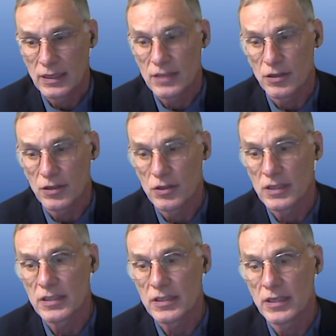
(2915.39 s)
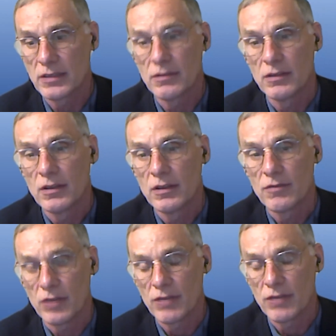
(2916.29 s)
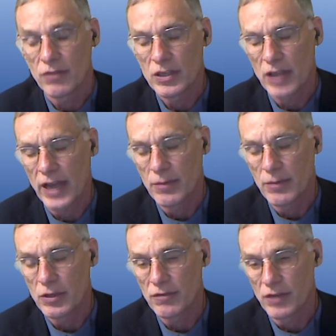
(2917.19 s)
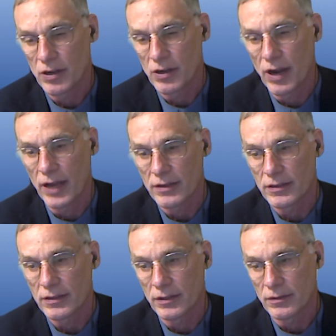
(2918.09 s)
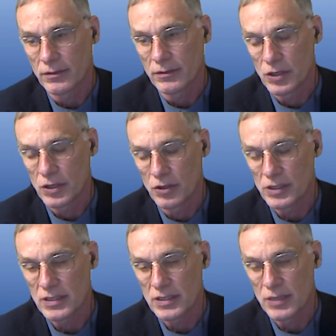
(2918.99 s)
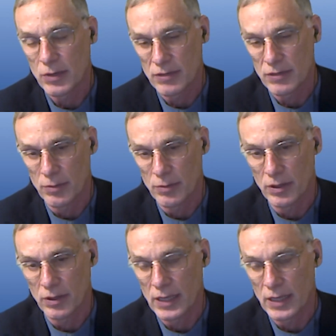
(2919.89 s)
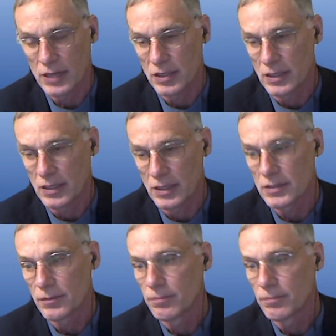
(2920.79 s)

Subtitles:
And so you can see for each item, you can figure out, you can look and see what the variability actually is.